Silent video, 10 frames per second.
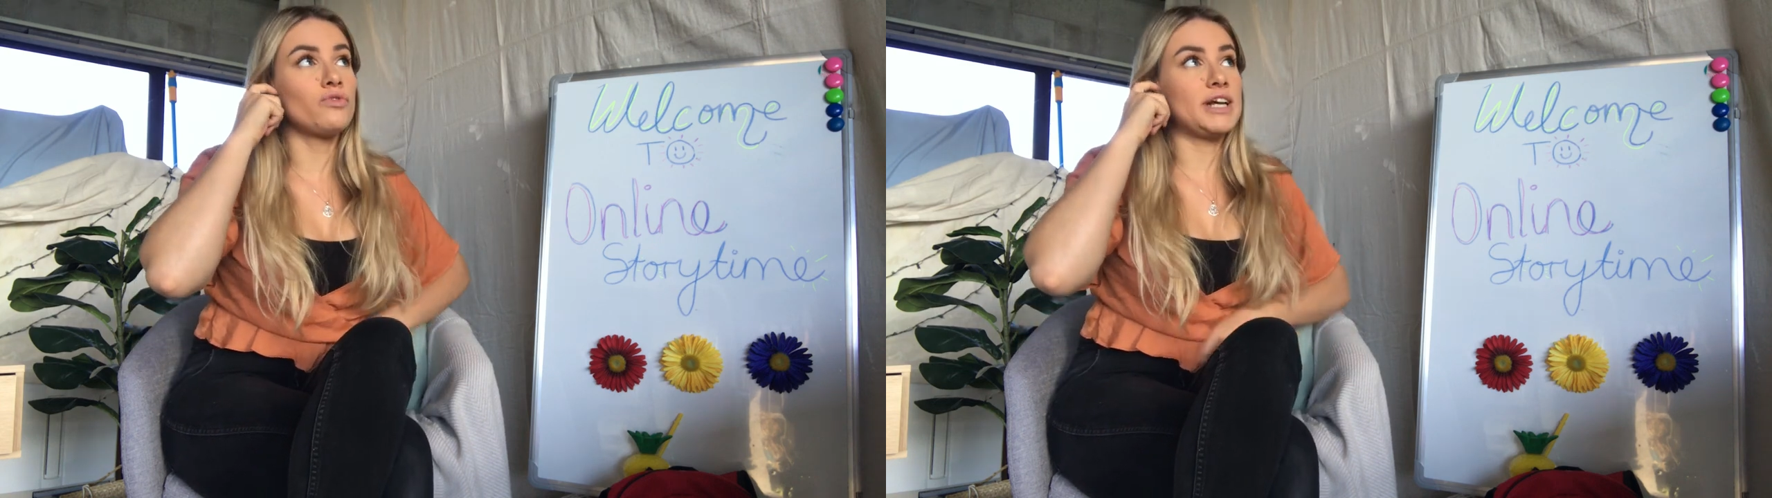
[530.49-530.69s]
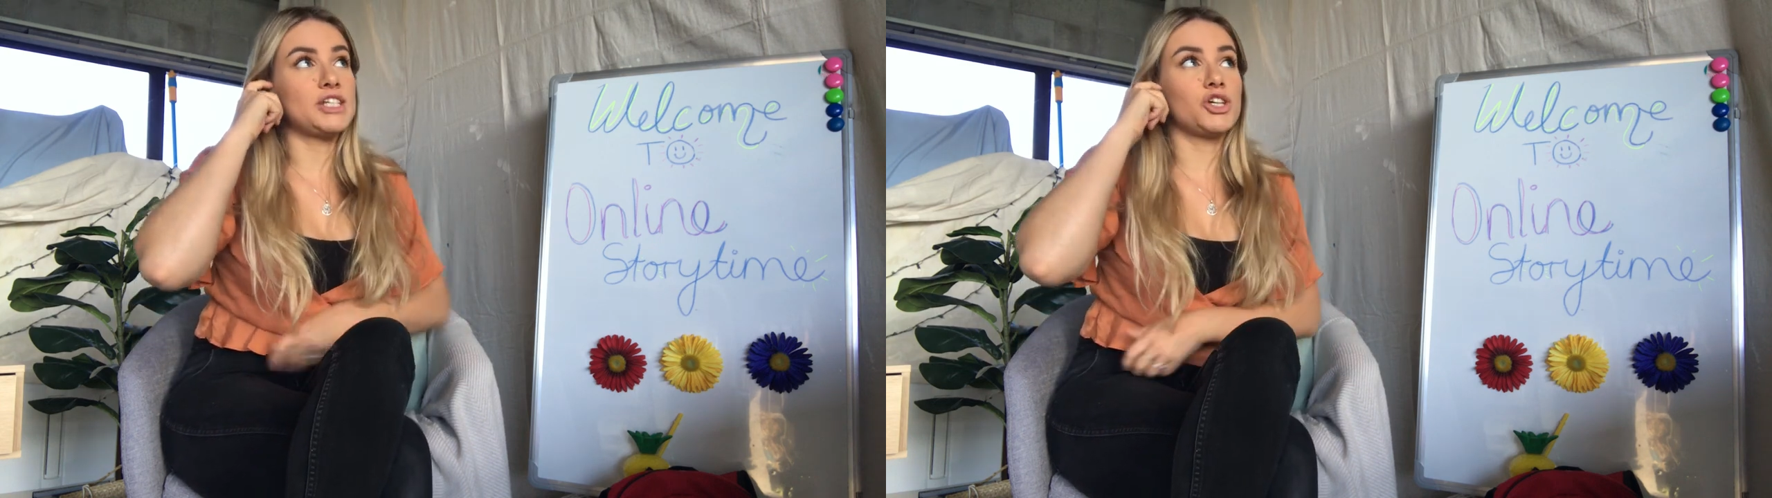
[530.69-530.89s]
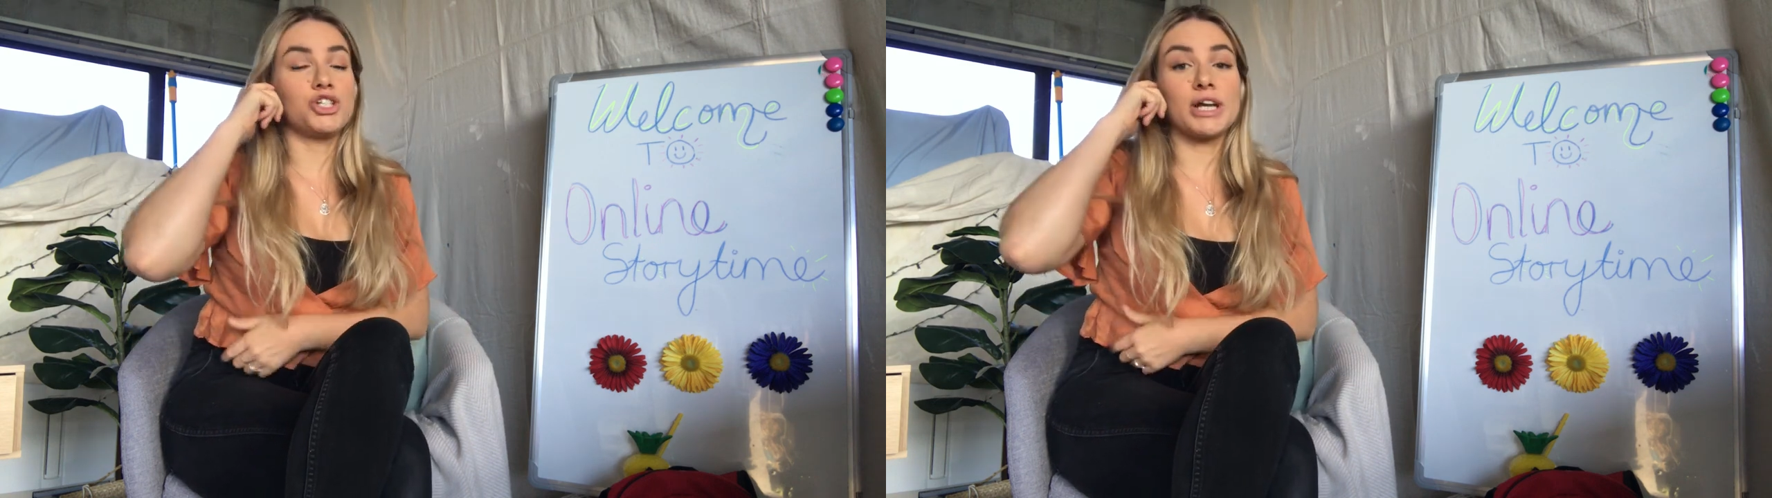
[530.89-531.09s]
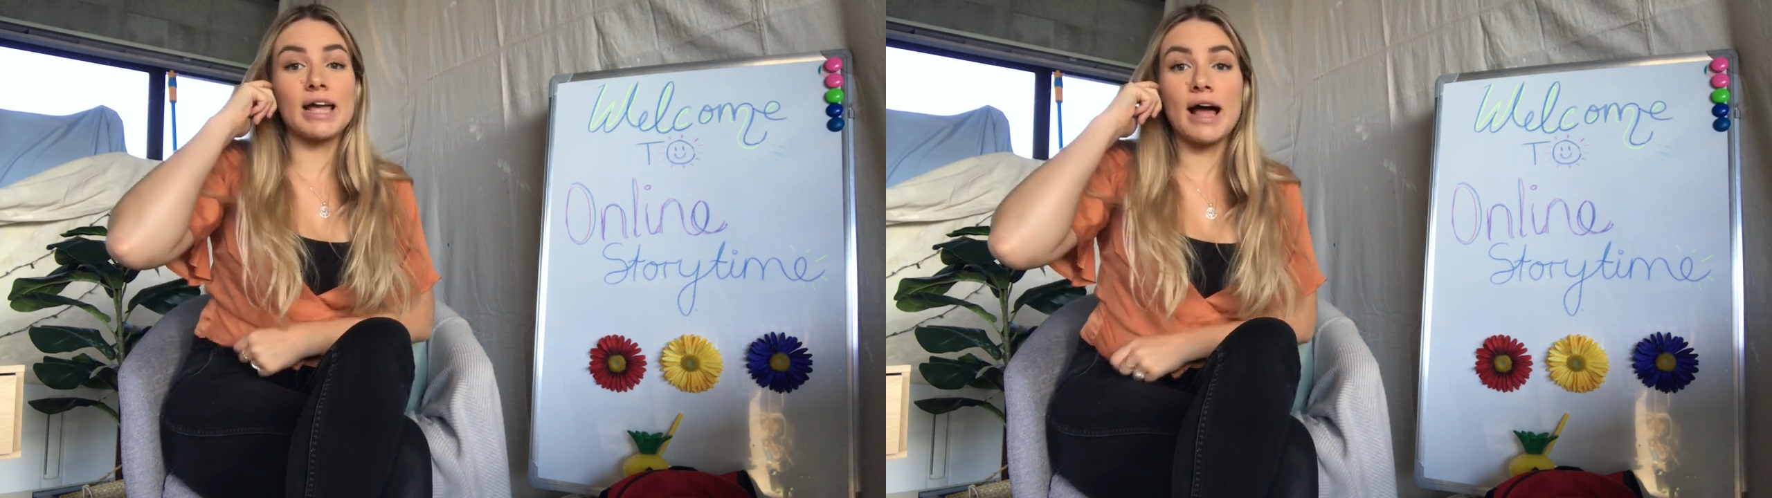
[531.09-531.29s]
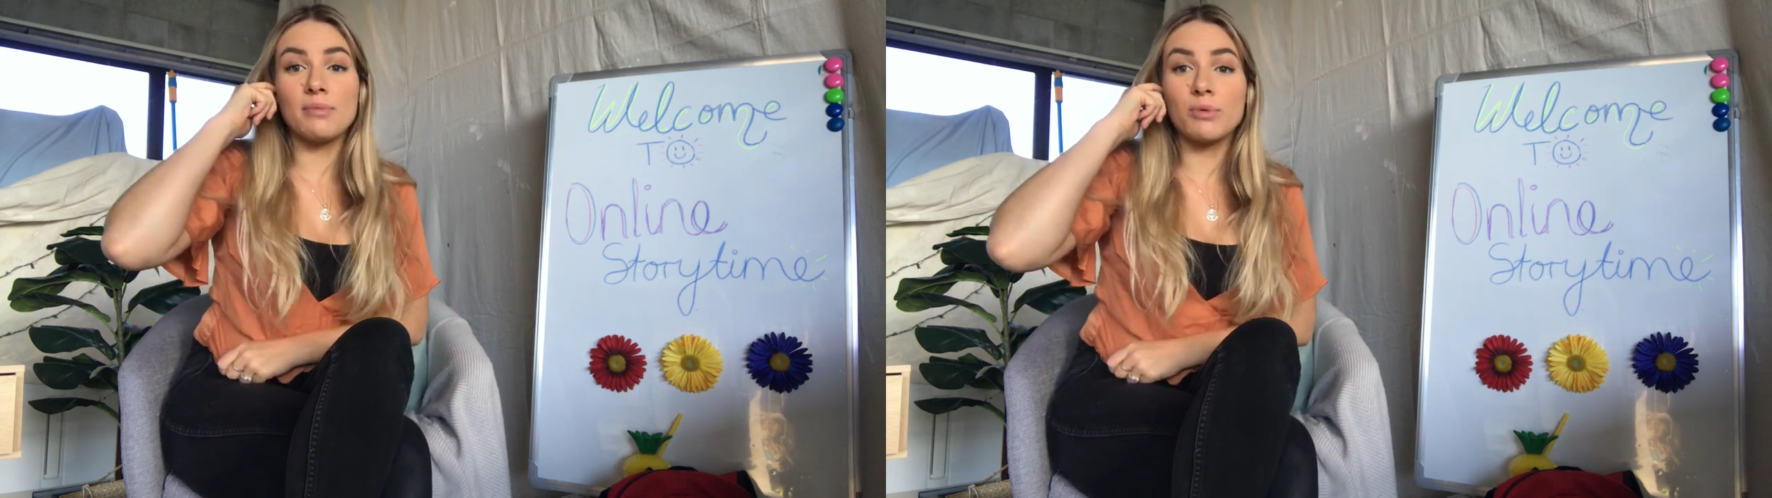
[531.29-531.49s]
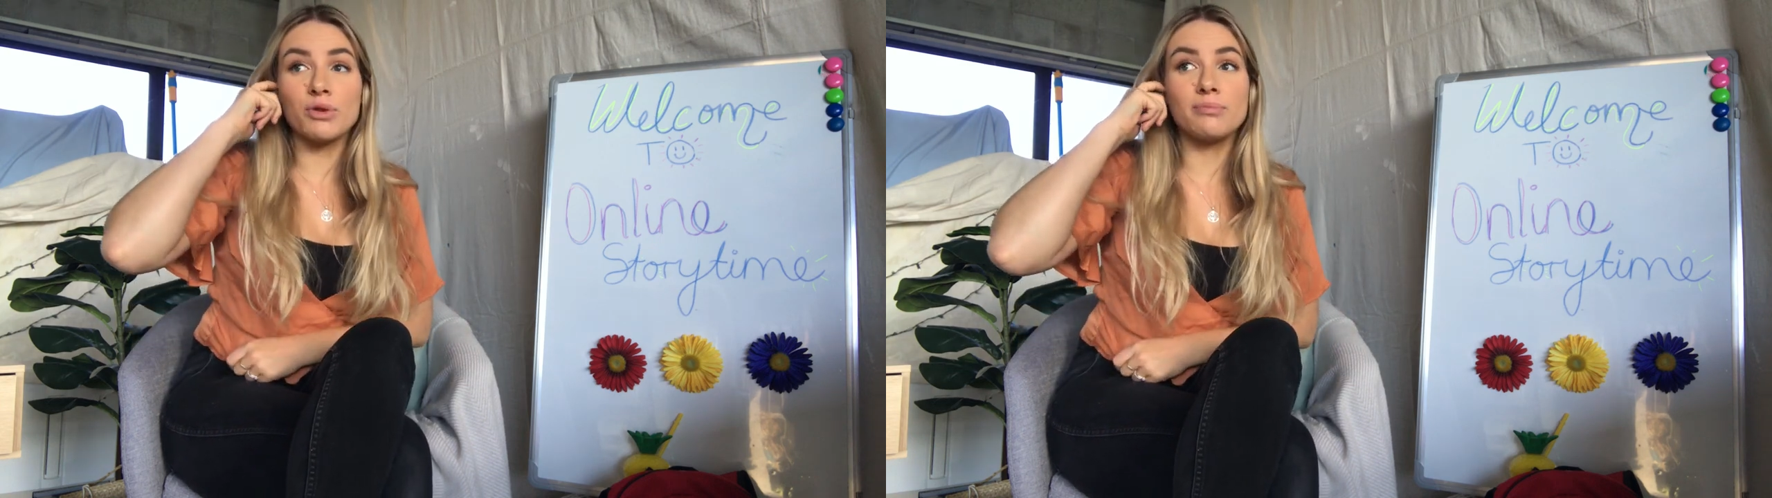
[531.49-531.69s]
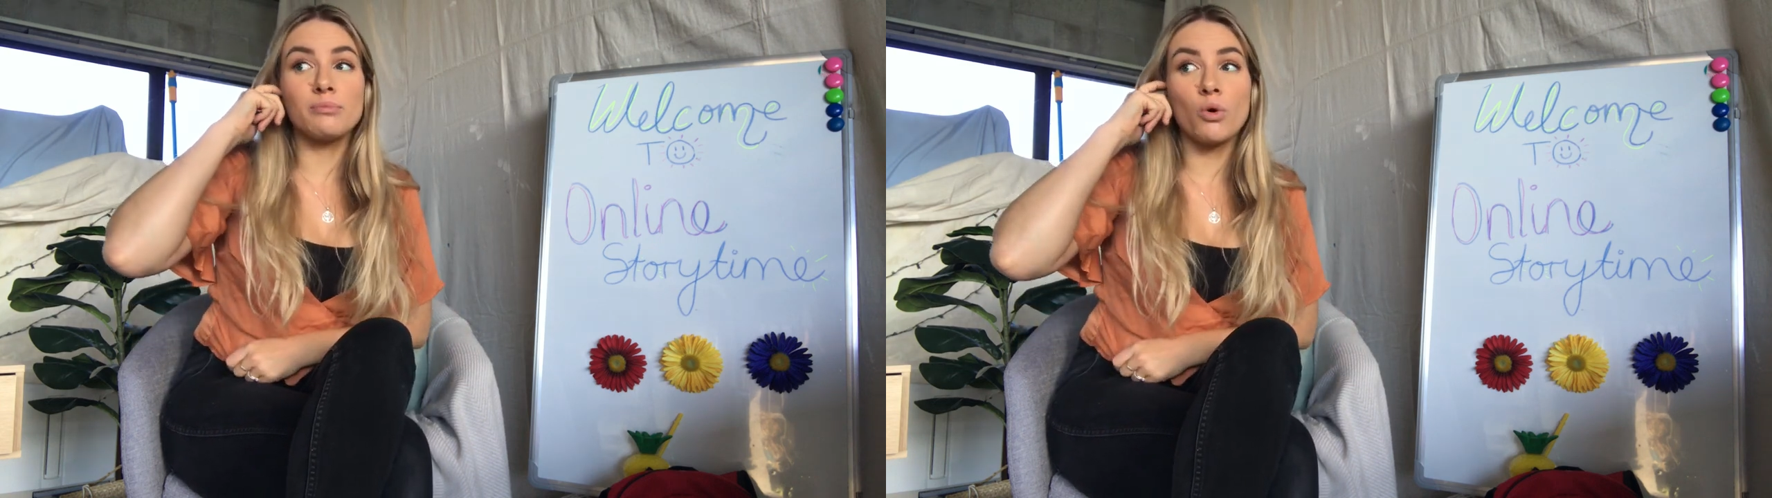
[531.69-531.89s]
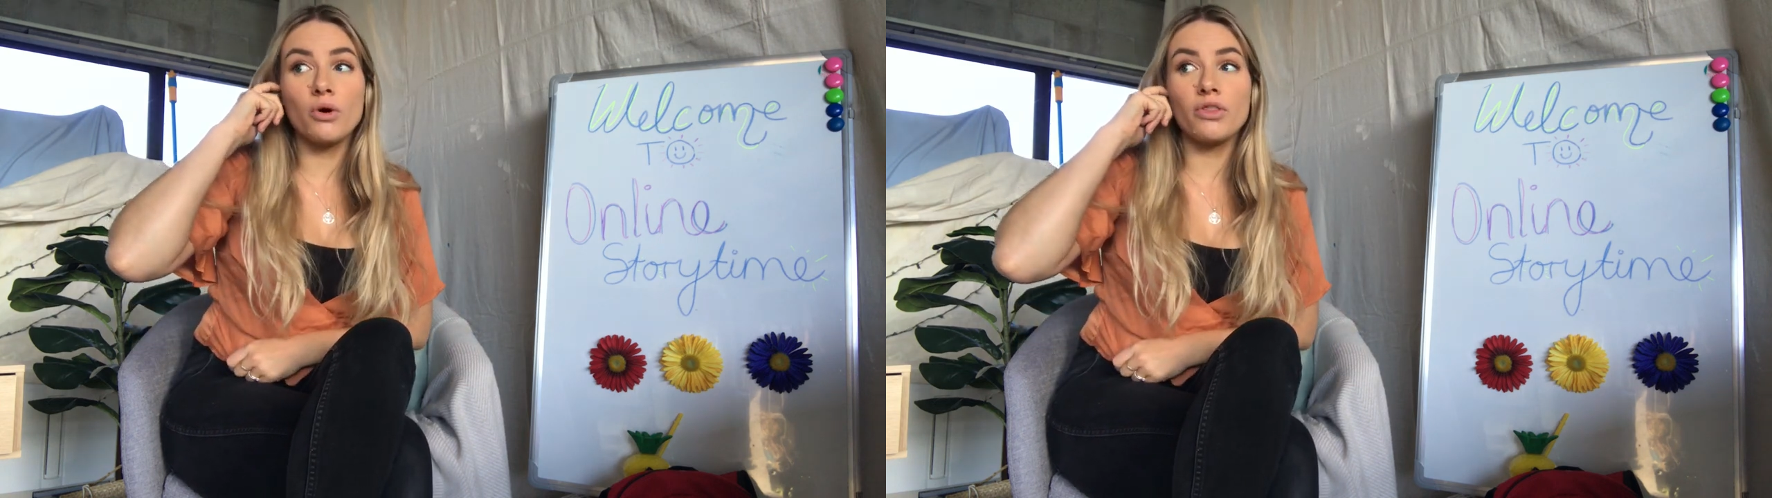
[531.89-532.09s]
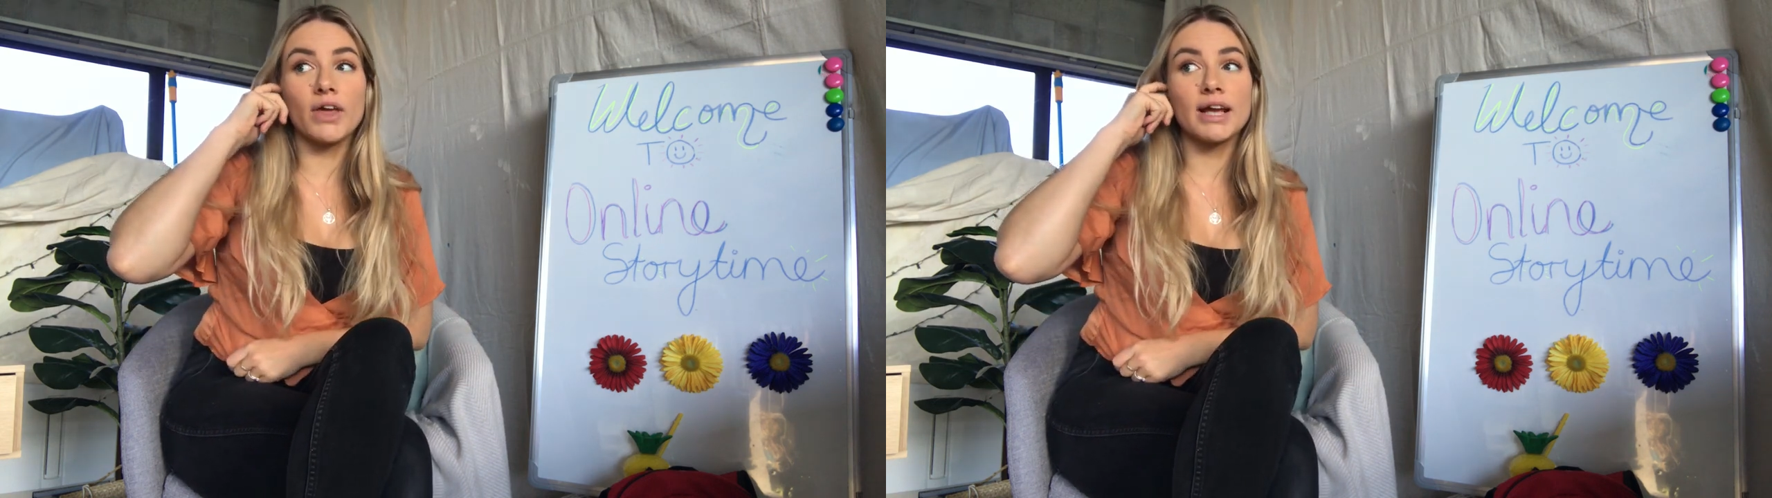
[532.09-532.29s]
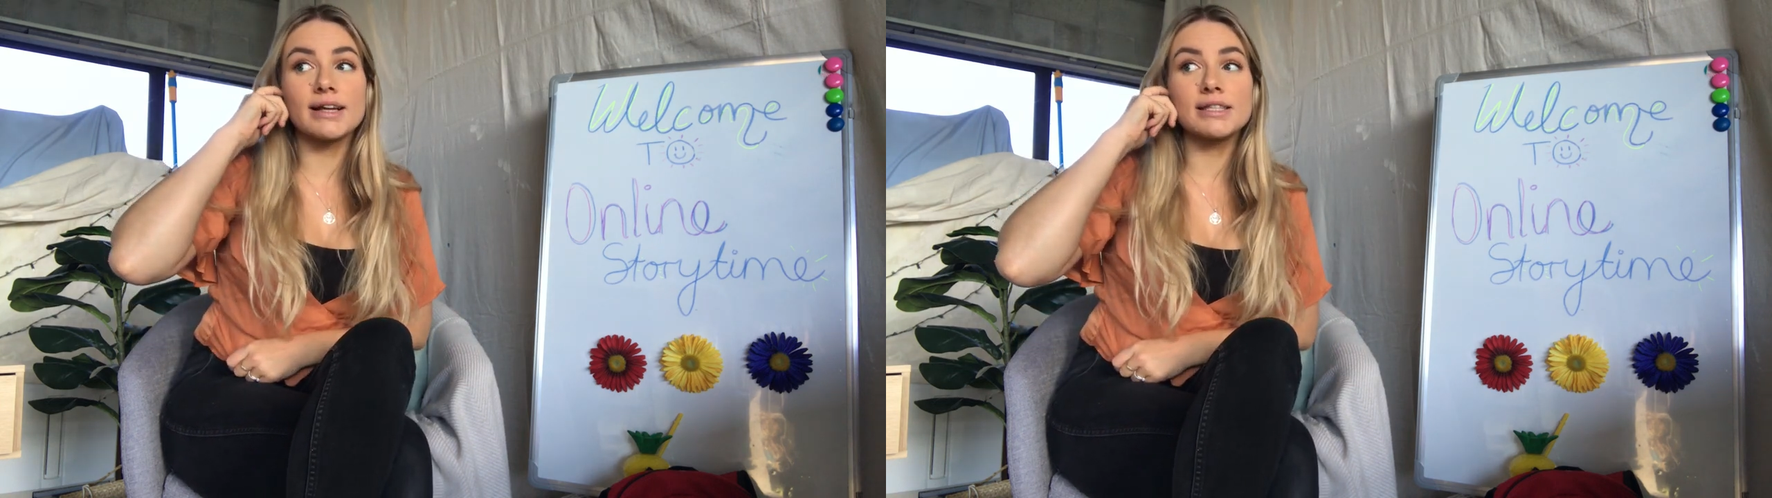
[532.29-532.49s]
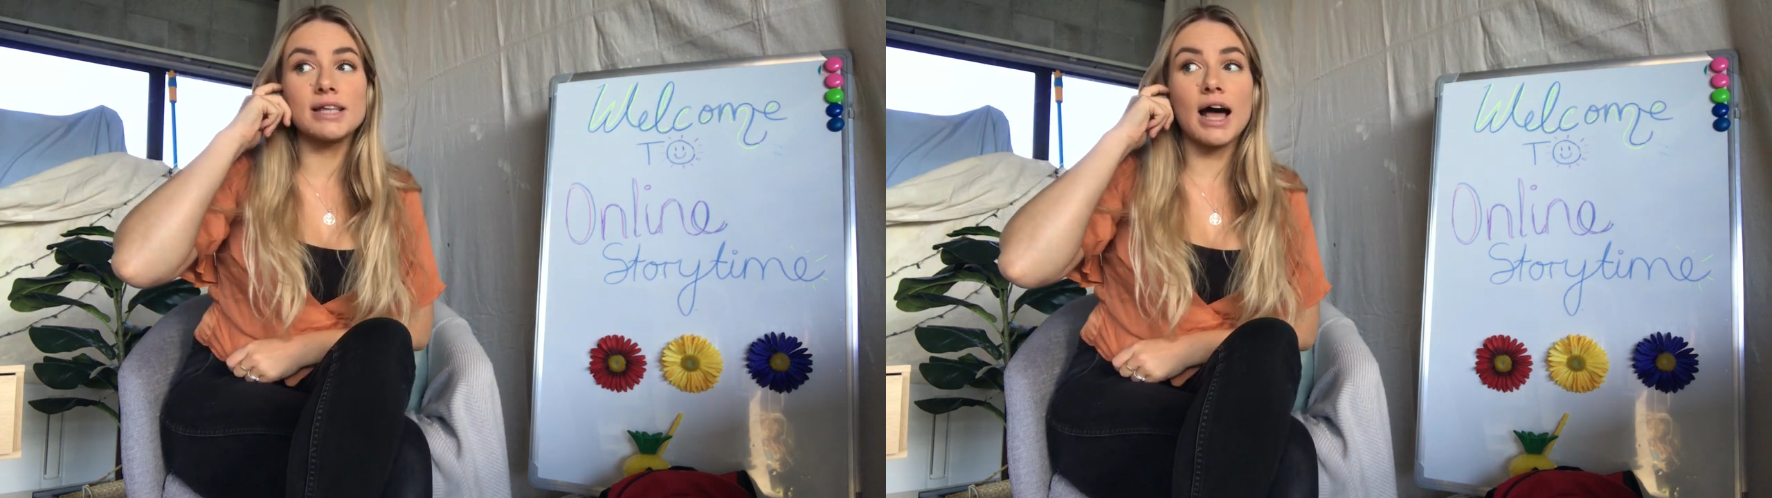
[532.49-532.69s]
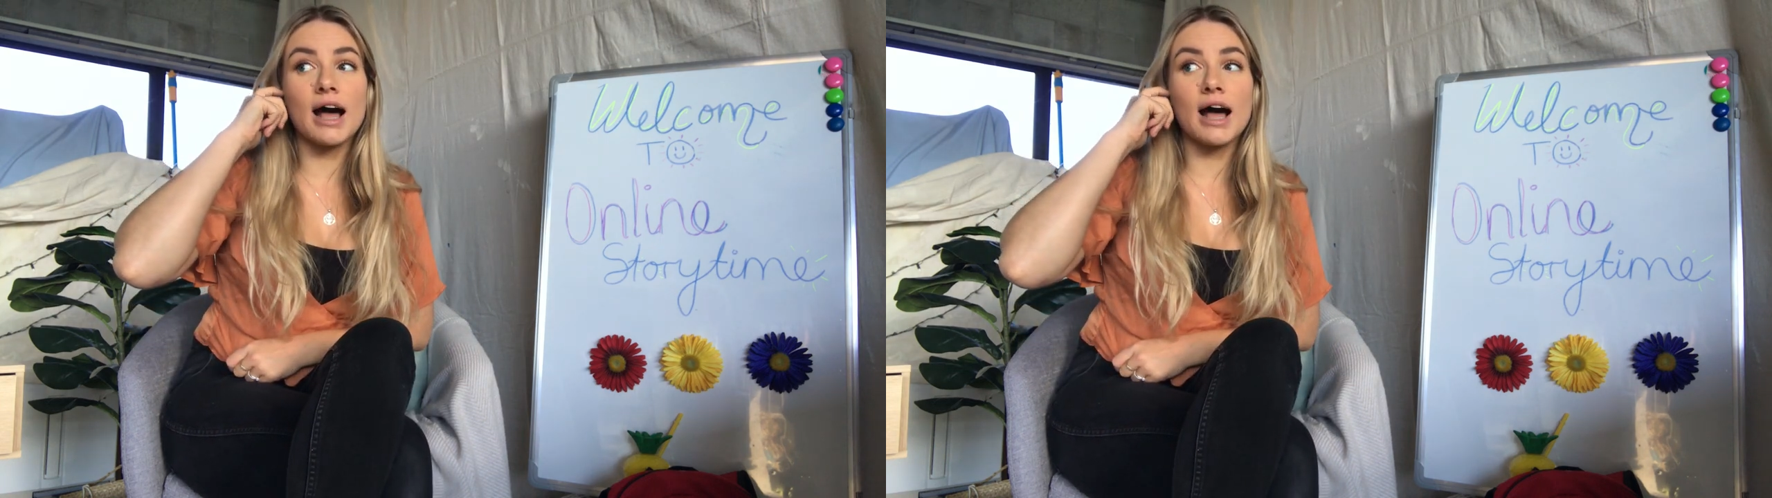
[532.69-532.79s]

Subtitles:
research and come up with more things